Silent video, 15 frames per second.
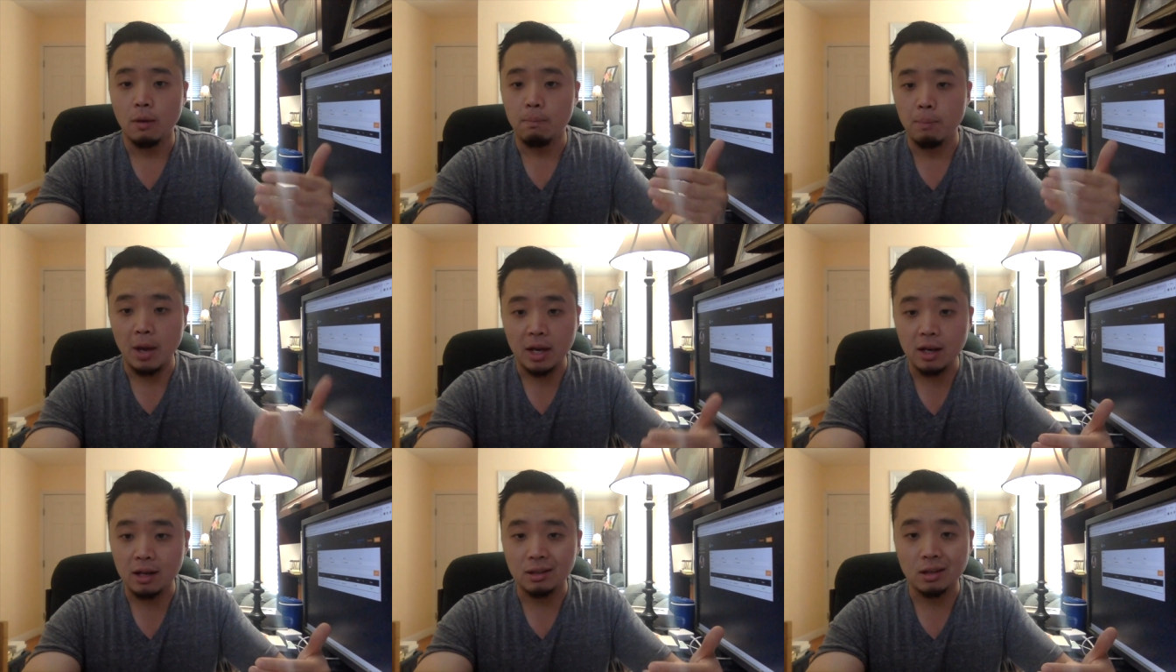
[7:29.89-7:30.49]

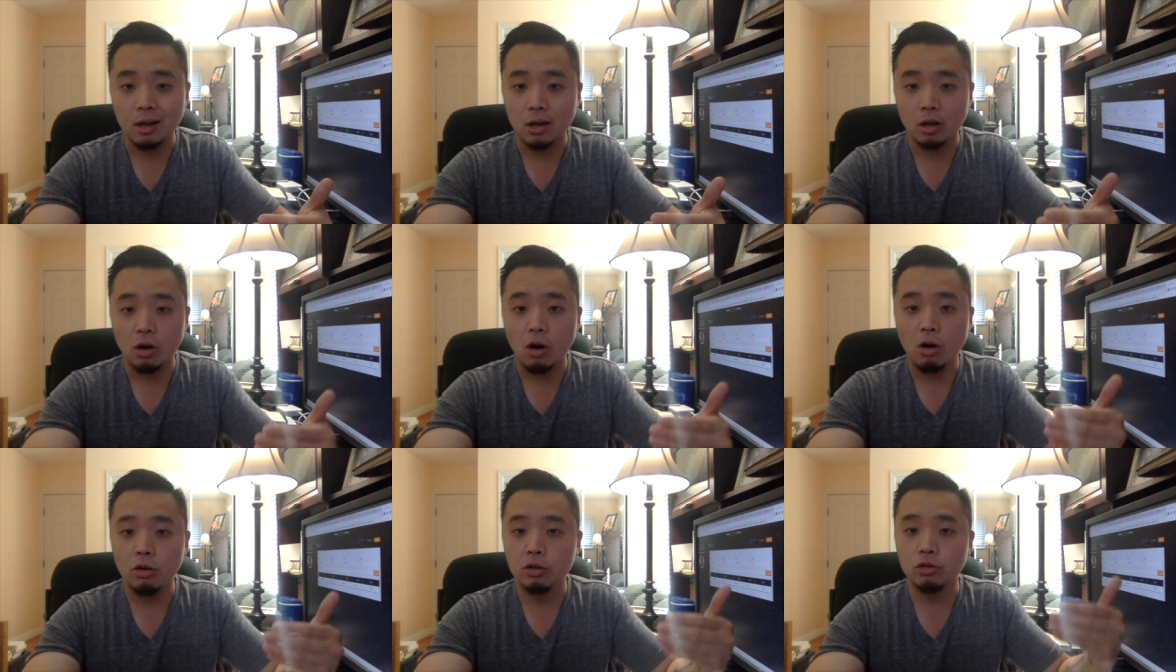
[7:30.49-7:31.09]
making a ton of
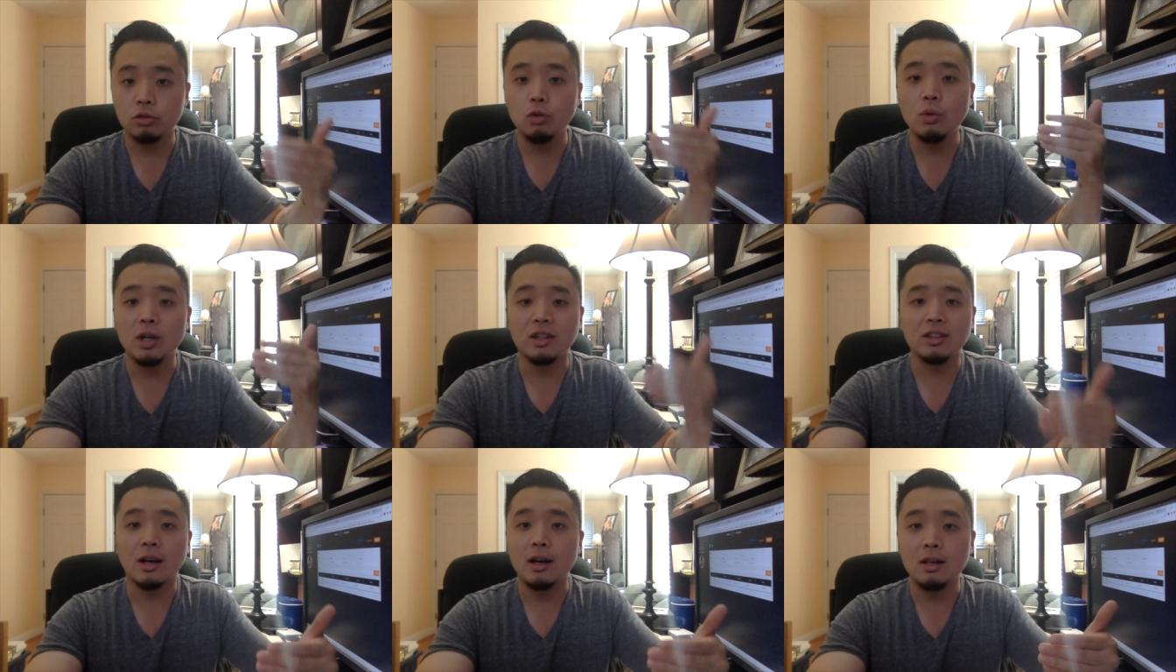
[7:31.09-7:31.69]
calls, doing
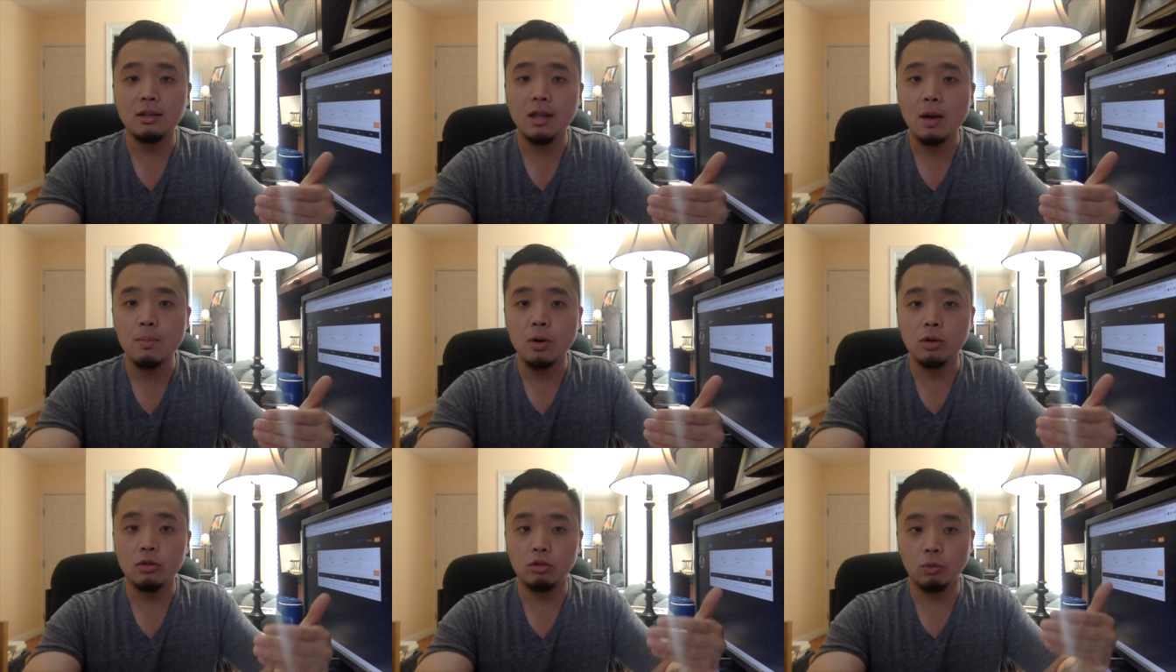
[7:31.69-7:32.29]
a ton of
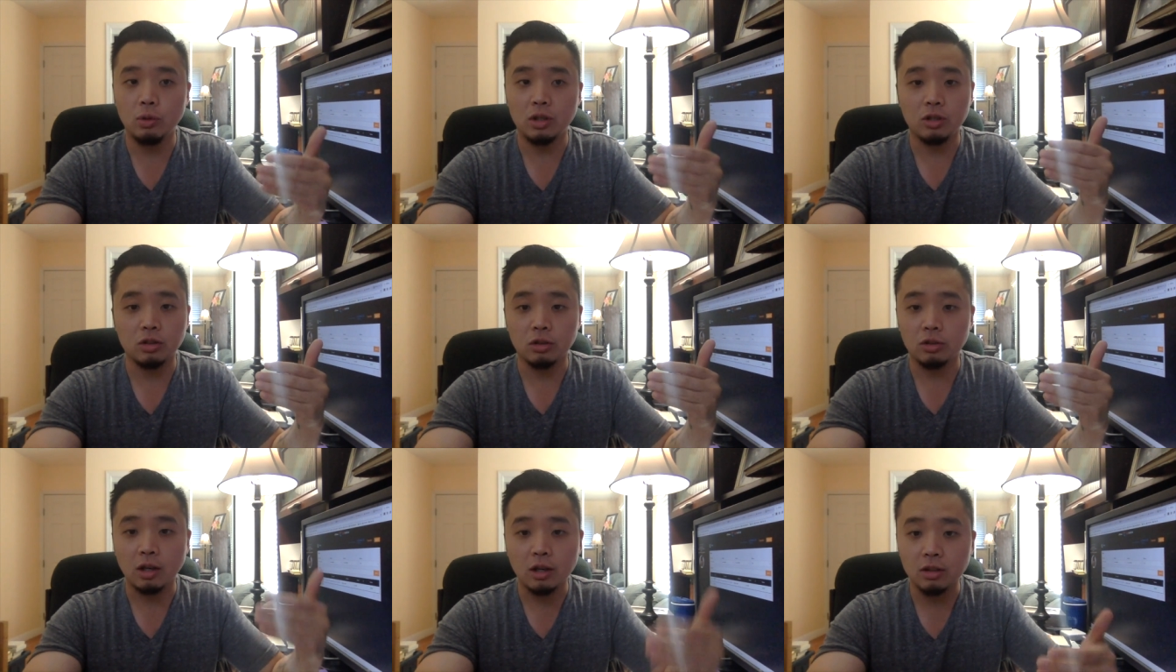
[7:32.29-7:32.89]
demos, doing a
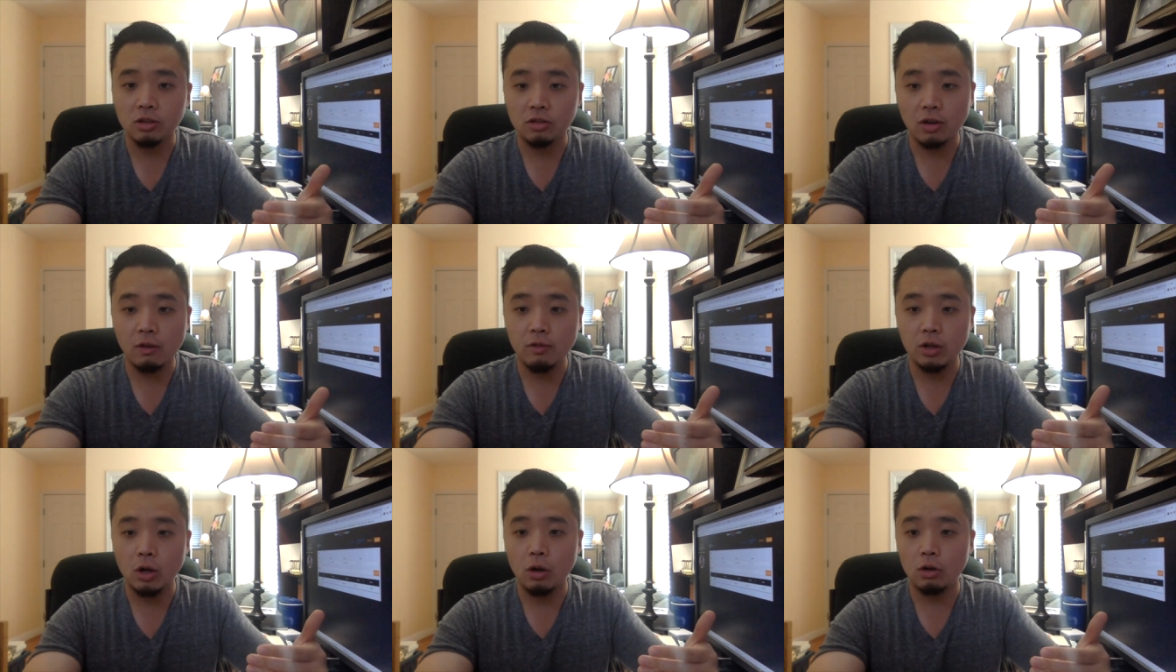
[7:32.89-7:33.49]
ton of
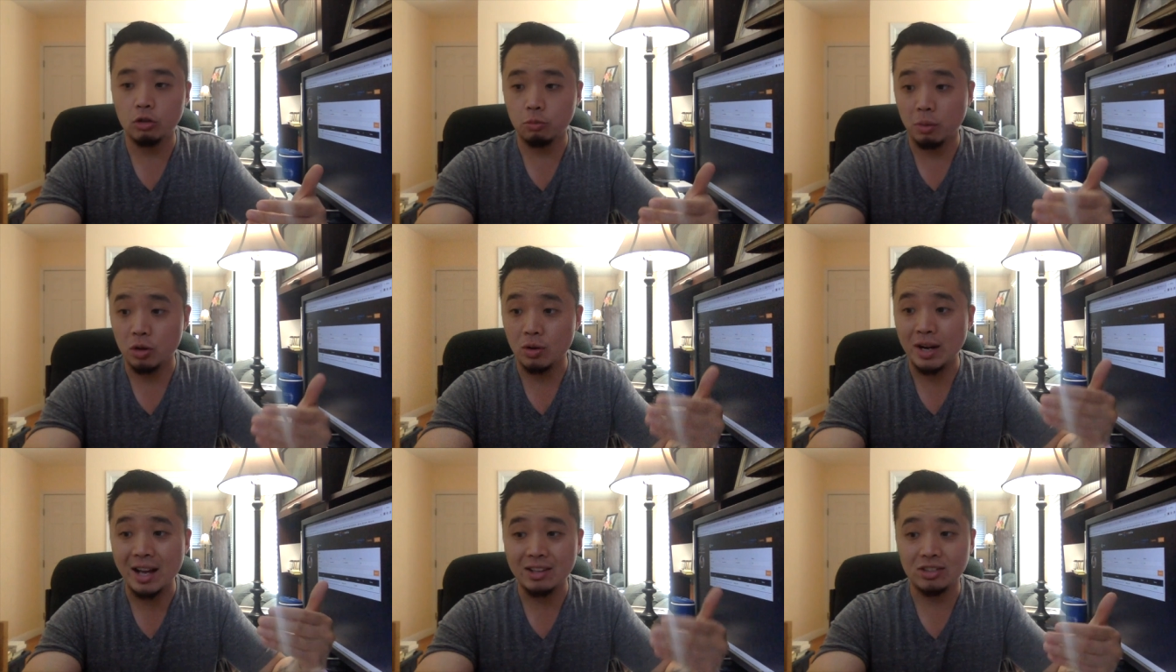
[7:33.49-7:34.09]
discovery calls, but
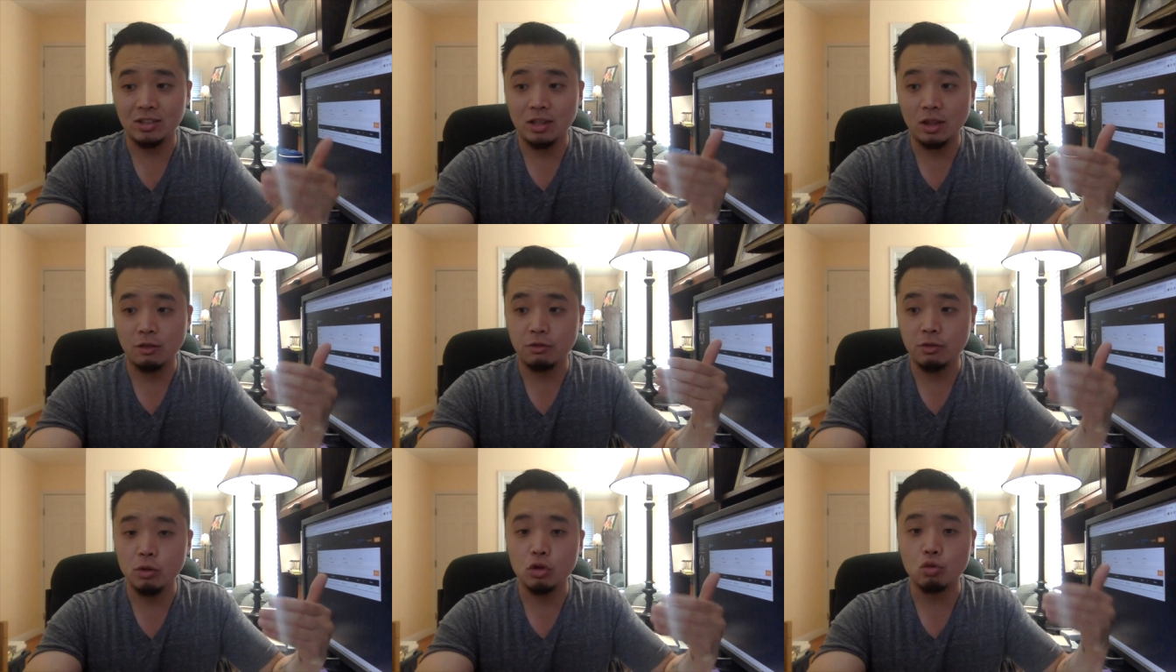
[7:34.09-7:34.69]
you're not seeing the
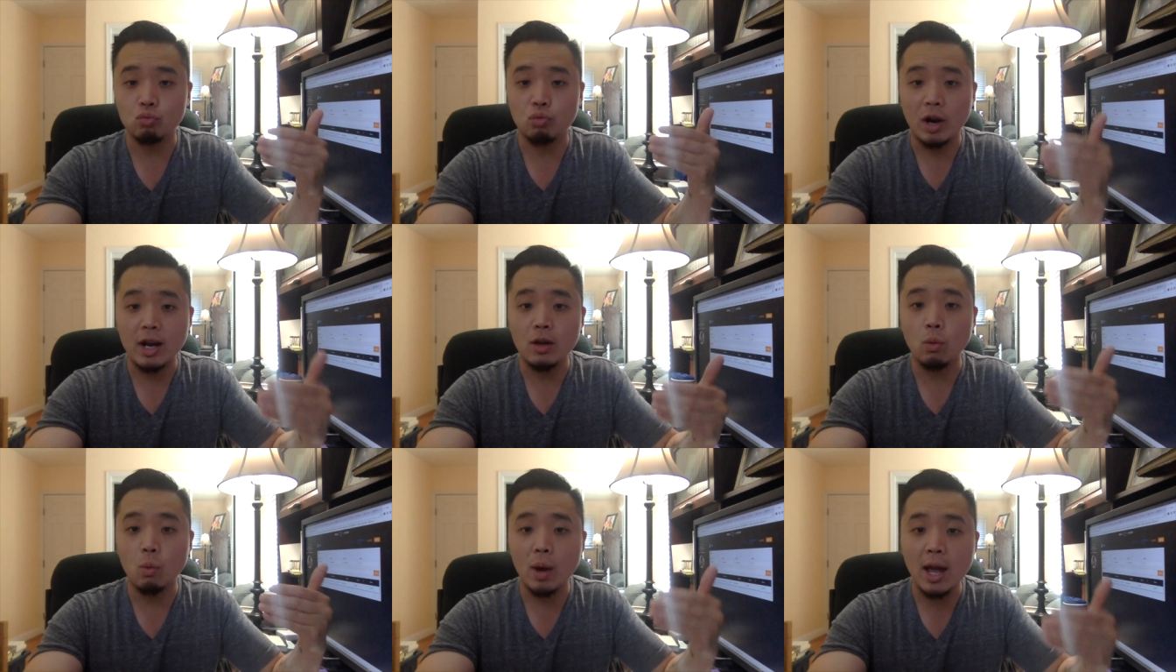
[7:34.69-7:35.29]
fruits
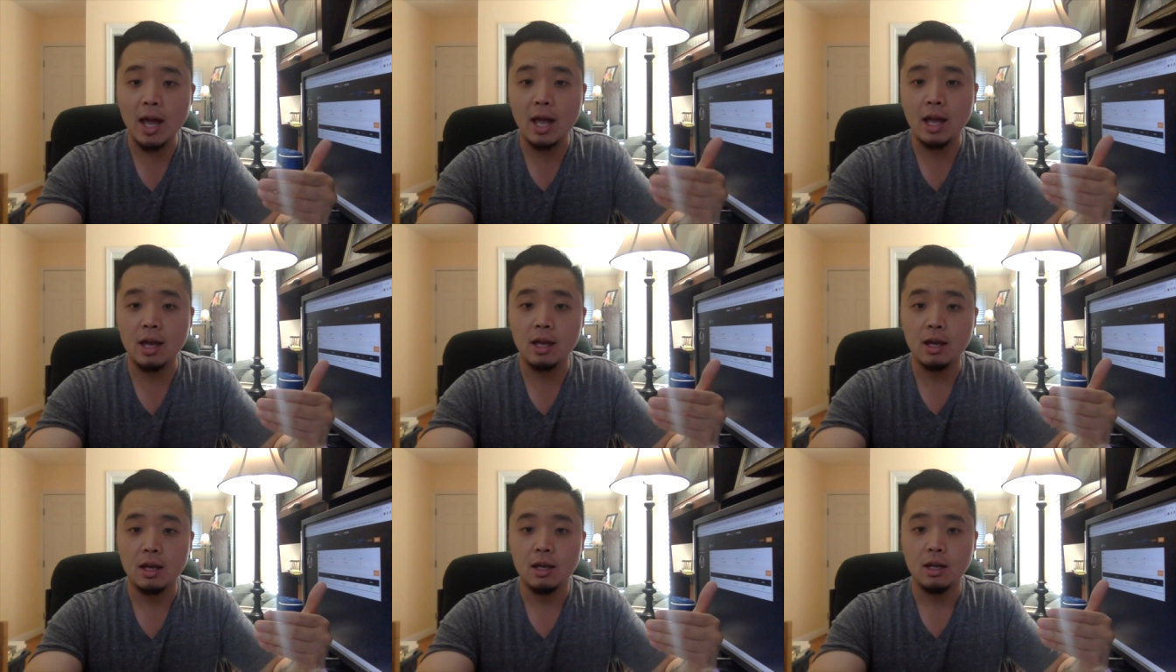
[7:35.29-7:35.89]
right away,